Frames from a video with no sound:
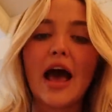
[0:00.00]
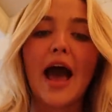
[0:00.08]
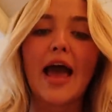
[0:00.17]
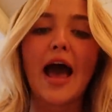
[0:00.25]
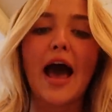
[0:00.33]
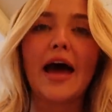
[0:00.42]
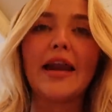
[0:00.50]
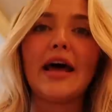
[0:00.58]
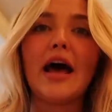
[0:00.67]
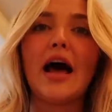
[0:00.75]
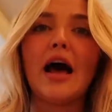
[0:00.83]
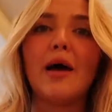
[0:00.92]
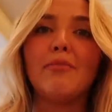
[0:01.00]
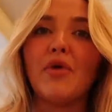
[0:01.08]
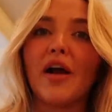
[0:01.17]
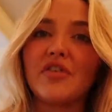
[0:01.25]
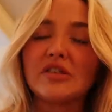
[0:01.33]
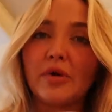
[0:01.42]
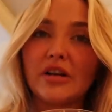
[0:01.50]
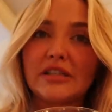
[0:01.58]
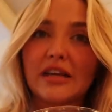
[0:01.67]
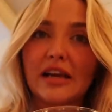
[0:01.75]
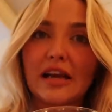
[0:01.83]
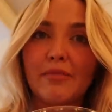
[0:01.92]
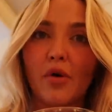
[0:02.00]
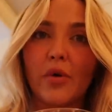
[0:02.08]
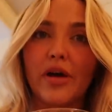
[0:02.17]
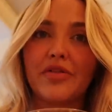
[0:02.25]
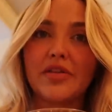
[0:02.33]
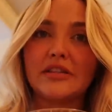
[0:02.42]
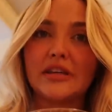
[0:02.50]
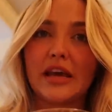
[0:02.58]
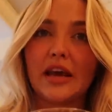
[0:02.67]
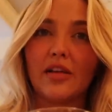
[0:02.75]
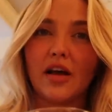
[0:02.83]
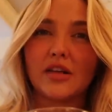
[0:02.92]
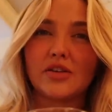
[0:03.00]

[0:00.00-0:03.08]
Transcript: I had a breakfast martini, but with tequila,